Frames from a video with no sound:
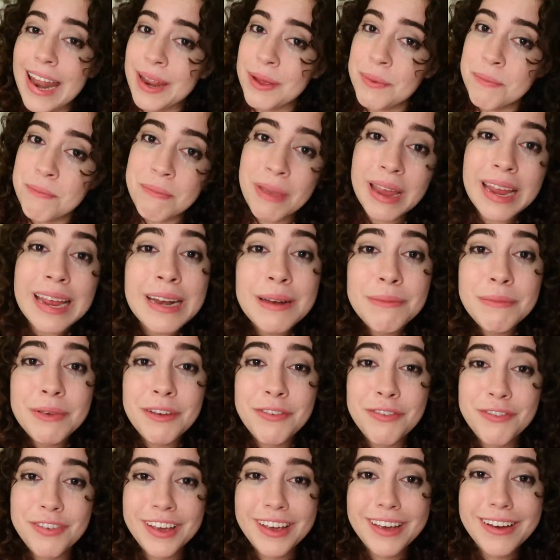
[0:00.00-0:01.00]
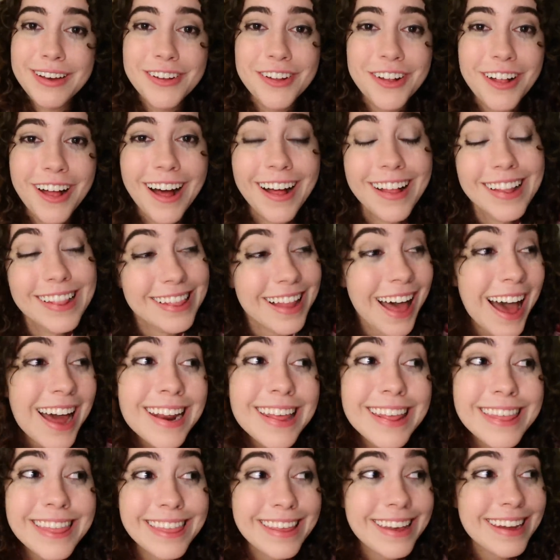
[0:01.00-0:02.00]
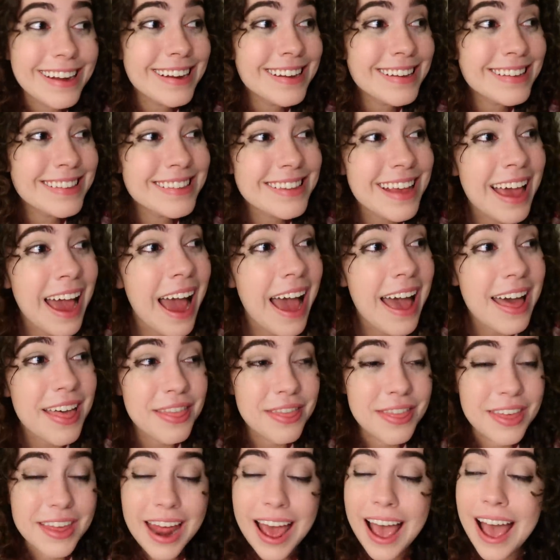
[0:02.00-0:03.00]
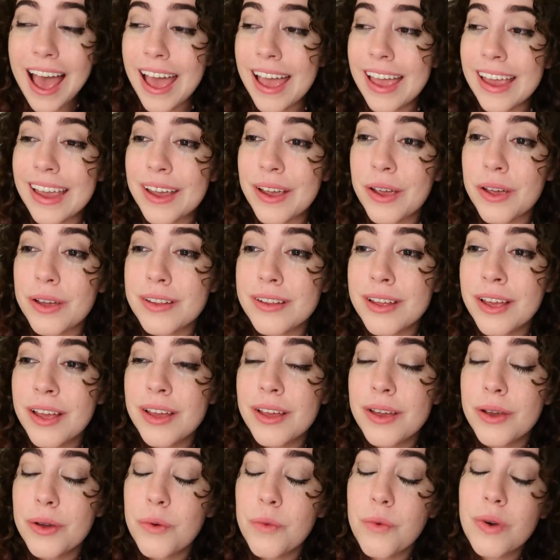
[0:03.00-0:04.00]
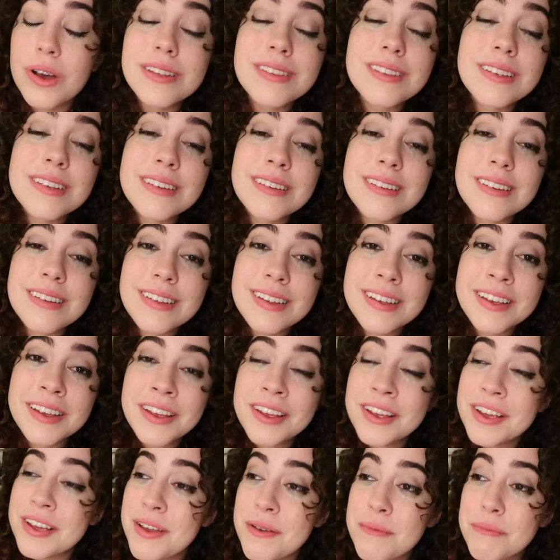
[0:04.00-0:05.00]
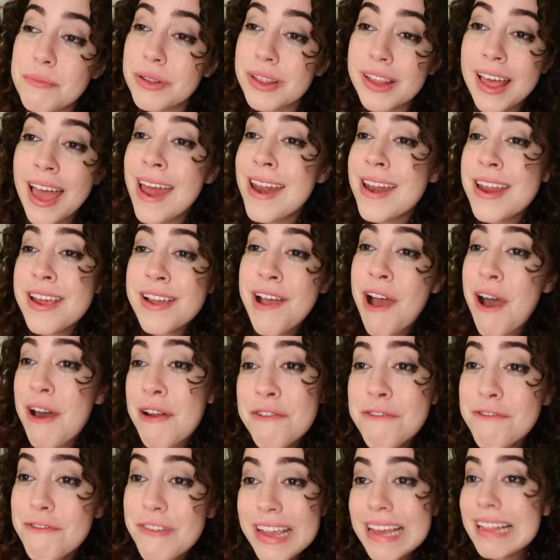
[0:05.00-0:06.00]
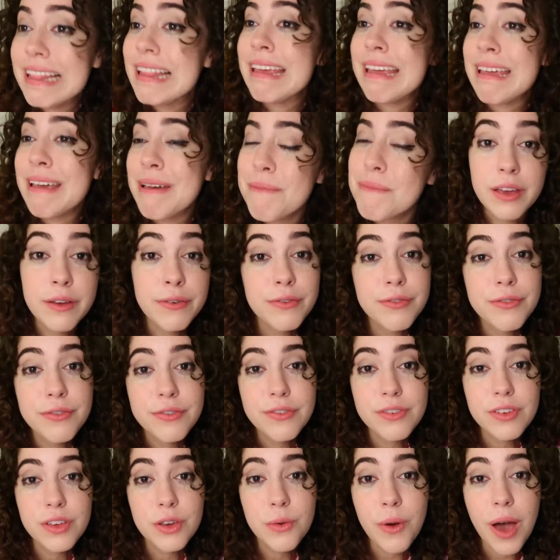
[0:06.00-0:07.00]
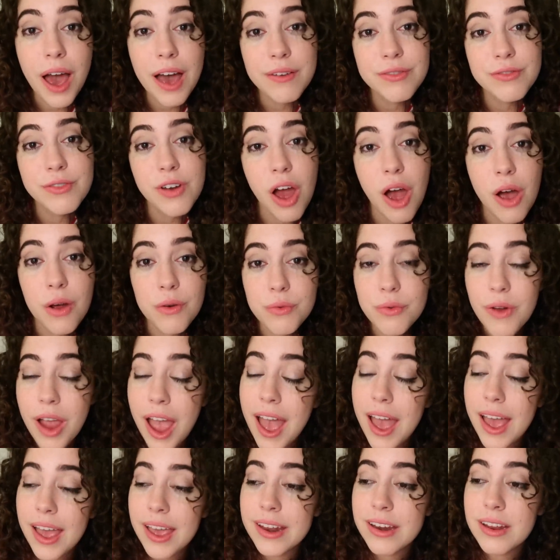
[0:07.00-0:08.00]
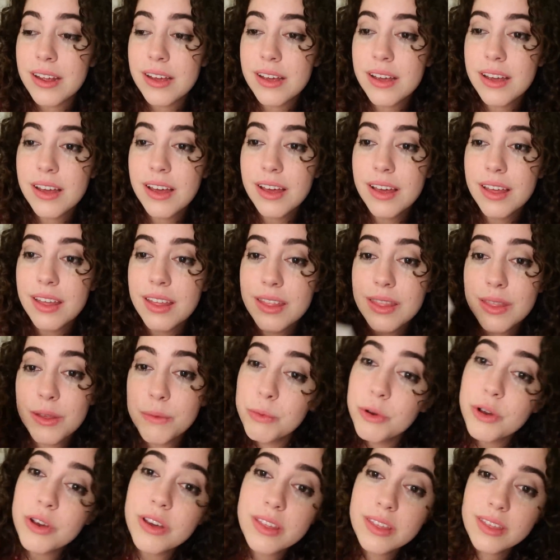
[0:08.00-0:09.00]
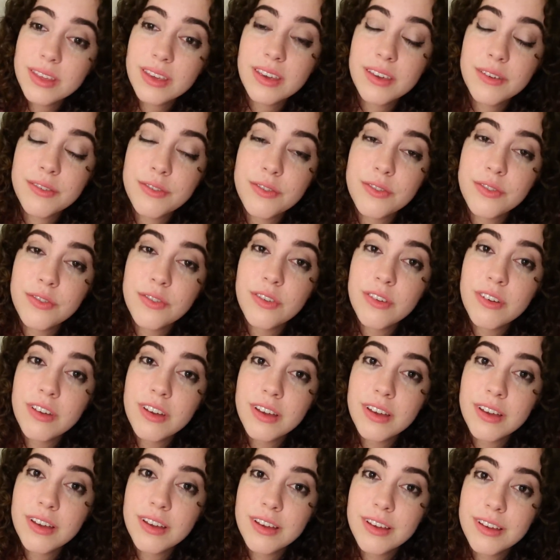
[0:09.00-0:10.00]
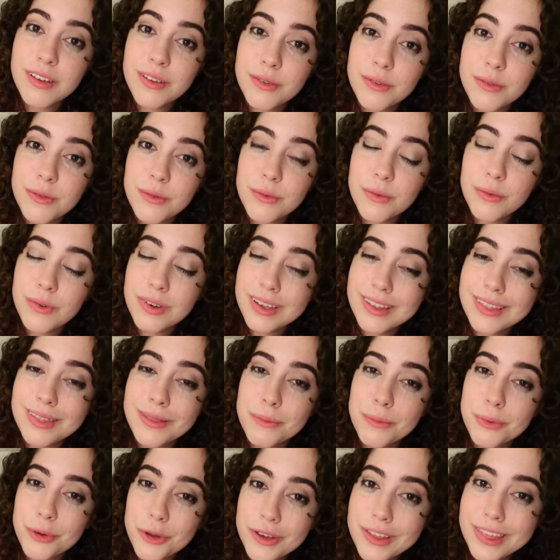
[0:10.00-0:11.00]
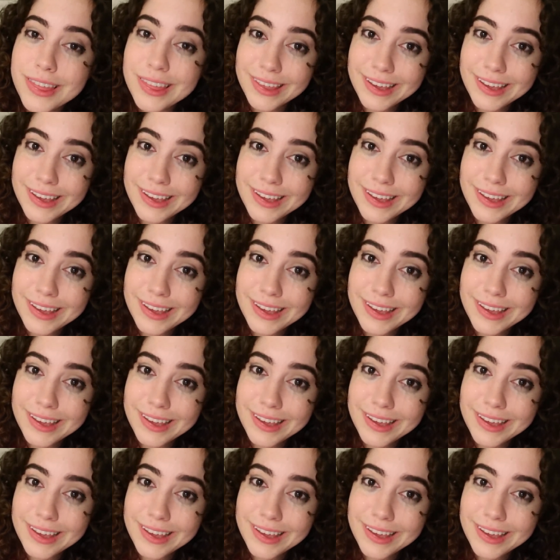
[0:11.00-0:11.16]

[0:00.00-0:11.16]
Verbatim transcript: and it made me feel a lot of things that I wasn't planning on feeling. If you have not read The Book Thief, read The Book